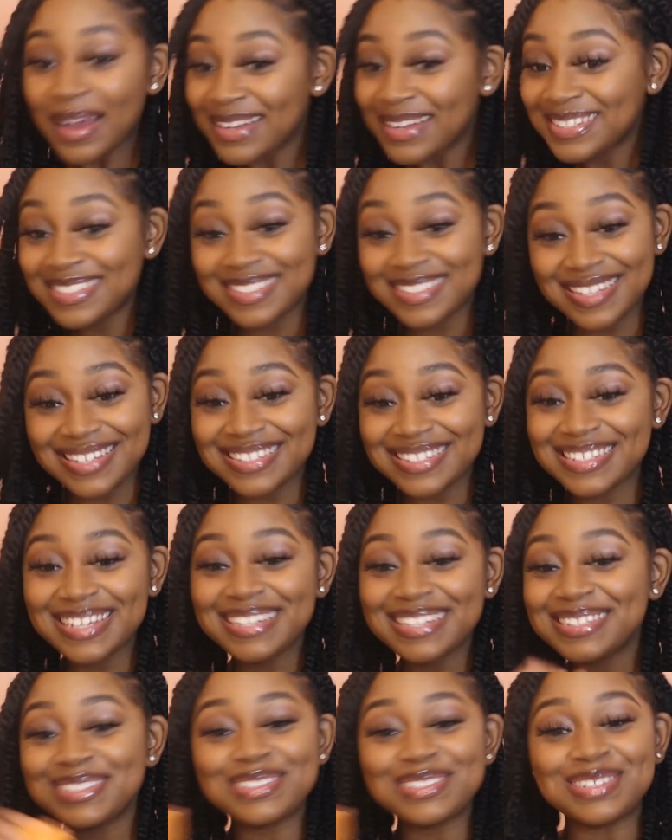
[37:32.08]
Sis,
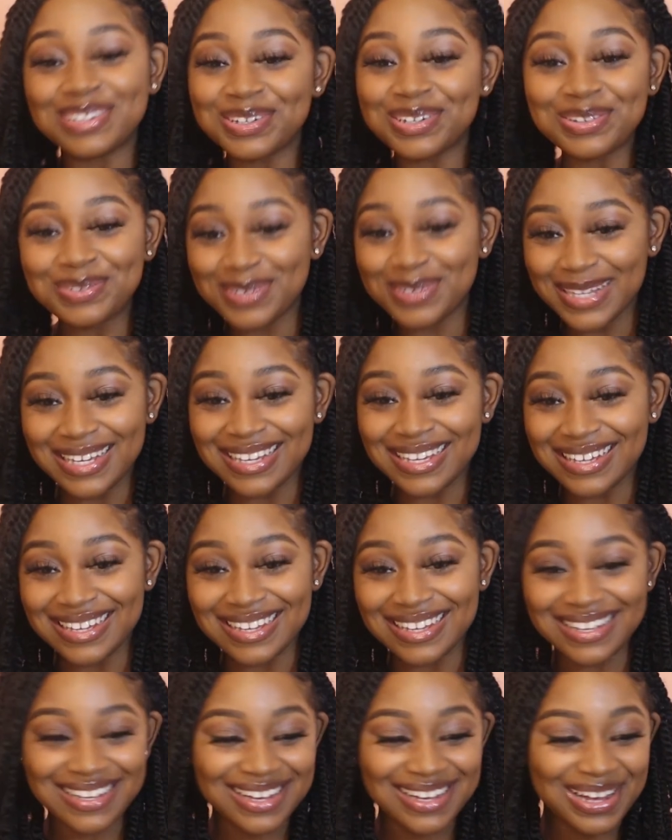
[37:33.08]
it's
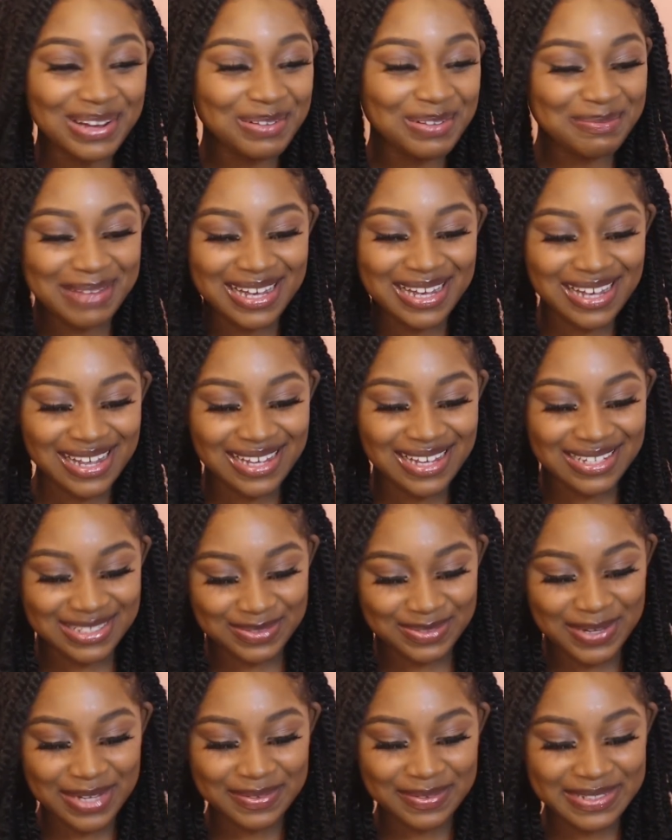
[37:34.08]
dewy. Oh my gosh,
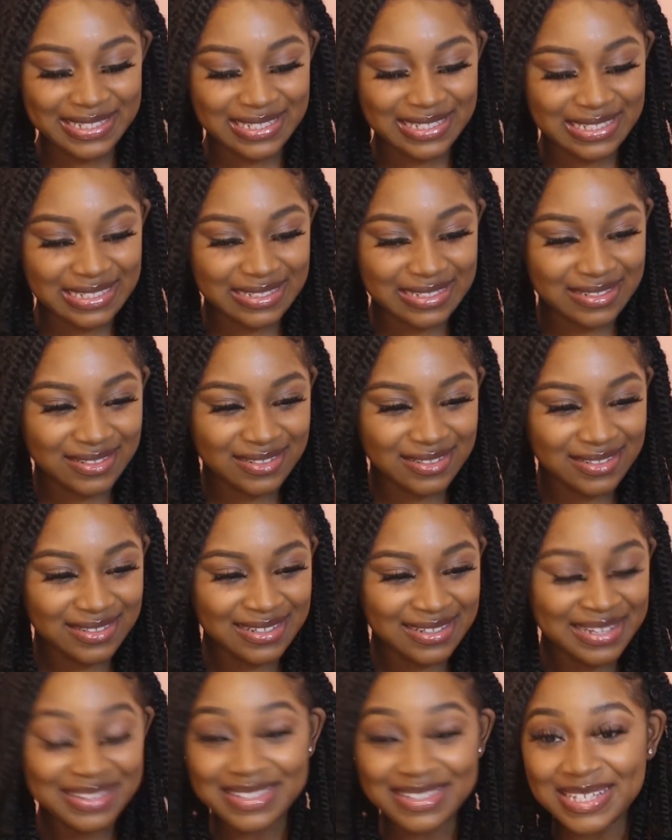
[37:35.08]
wait, was this?
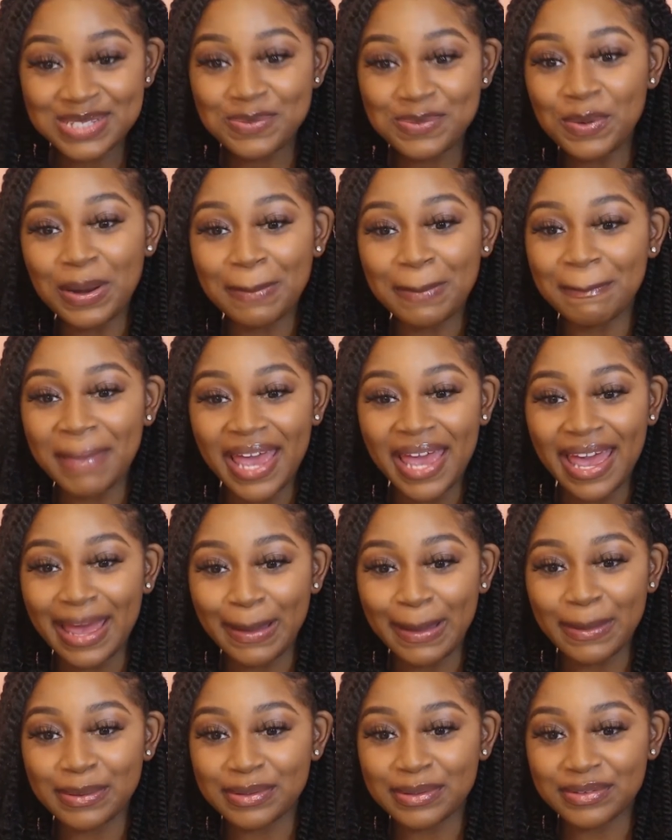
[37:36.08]
These were
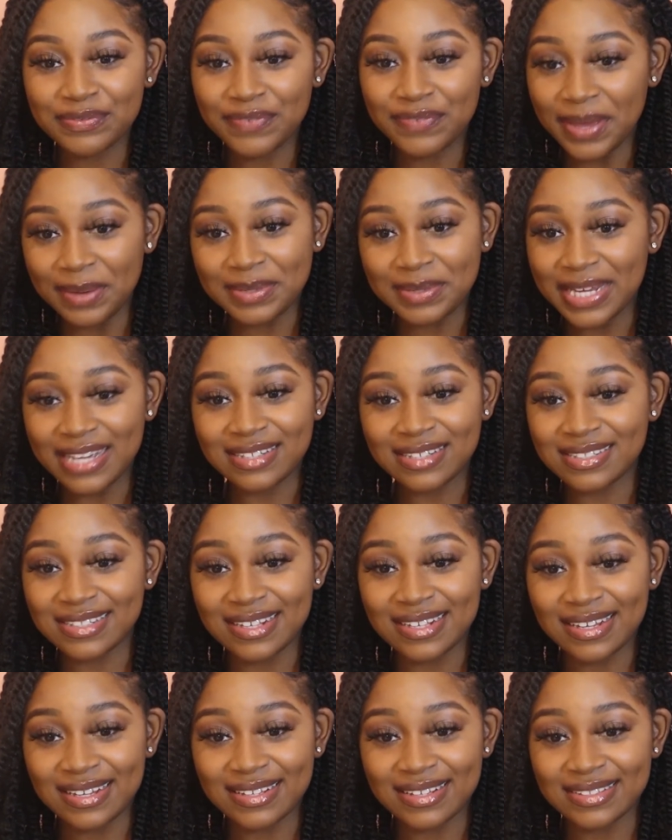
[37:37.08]
matte
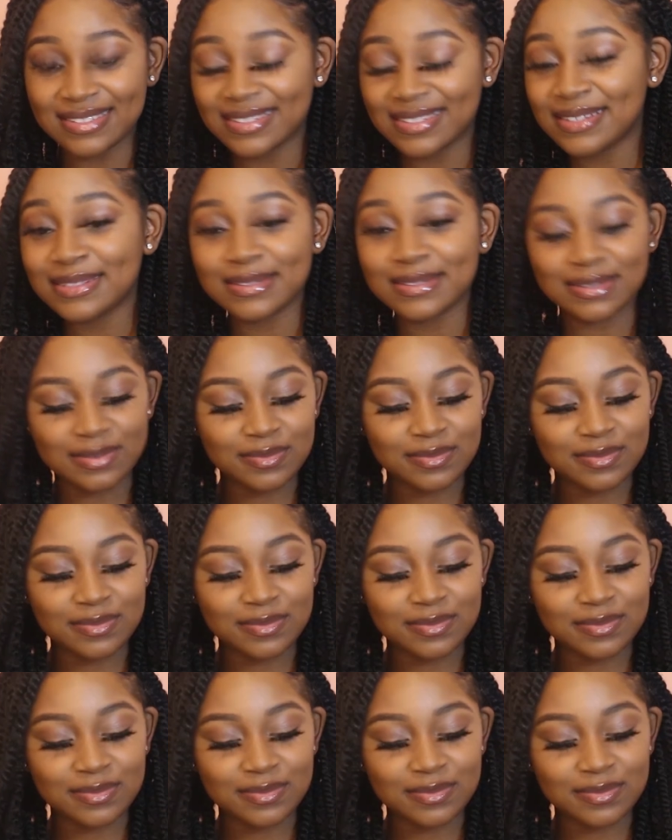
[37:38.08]
foundations. It's